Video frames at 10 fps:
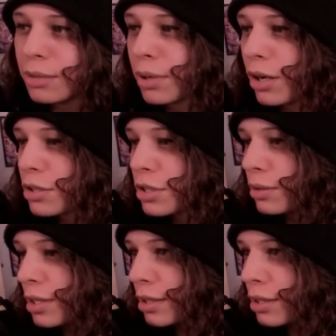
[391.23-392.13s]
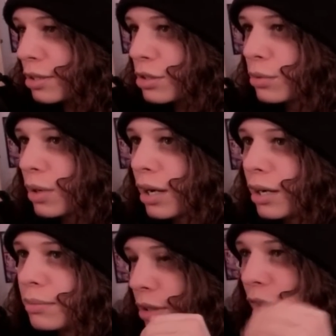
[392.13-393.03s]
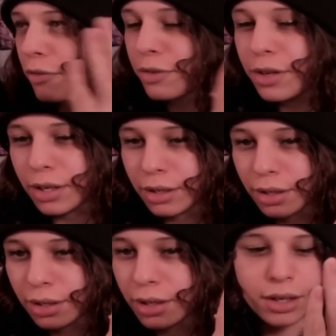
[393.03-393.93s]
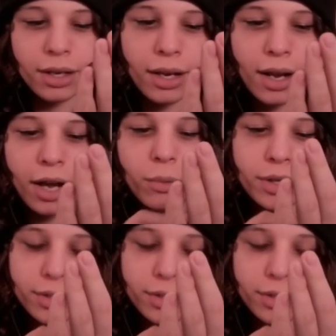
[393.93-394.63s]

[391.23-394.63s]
but also addicted to caffeine. And I don't want to